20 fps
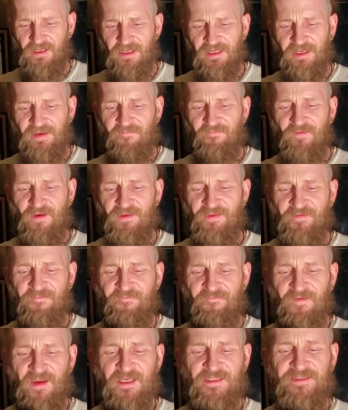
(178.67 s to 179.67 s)
even in the
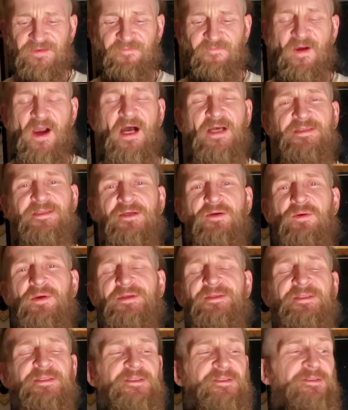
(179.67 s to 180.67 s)
face of
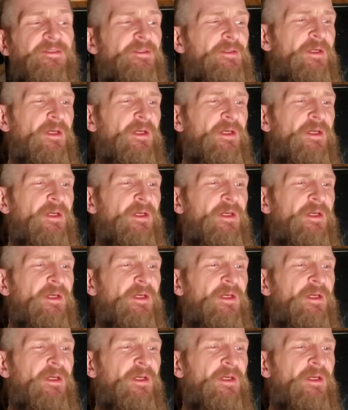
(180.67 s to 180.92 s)
consequences.